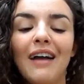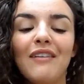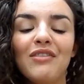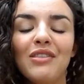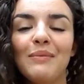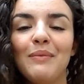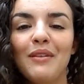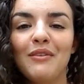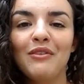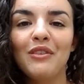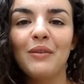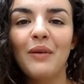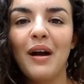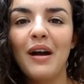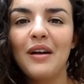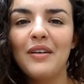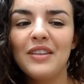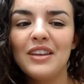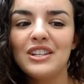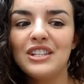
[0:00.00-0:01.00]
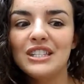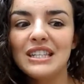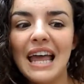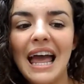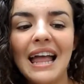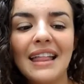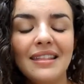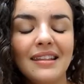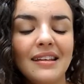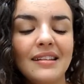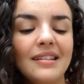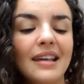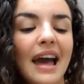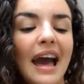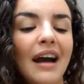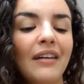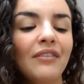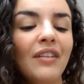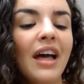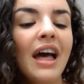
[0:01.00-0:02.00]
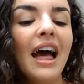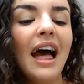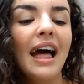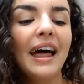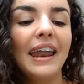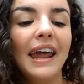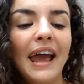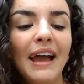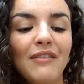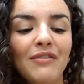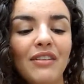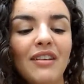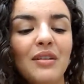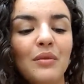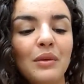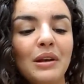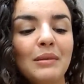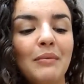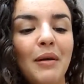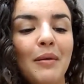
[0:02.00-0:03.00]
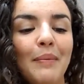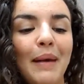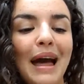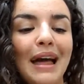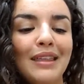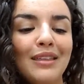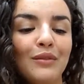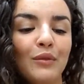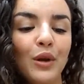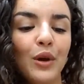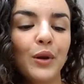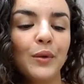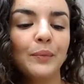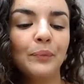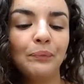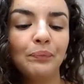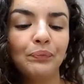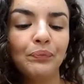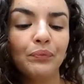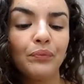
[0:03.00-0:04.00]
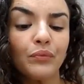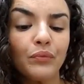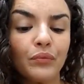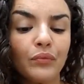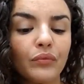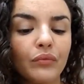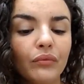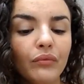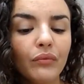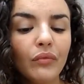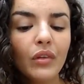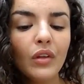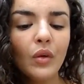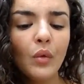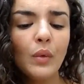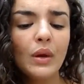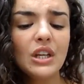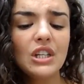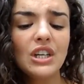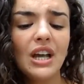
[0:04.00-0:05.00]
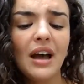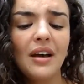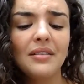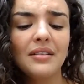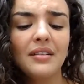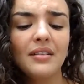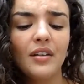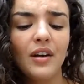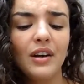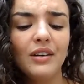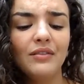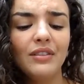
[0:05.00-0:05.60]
I have them everywhere and they're just handy to have. And I have this one in my bathroom, which houses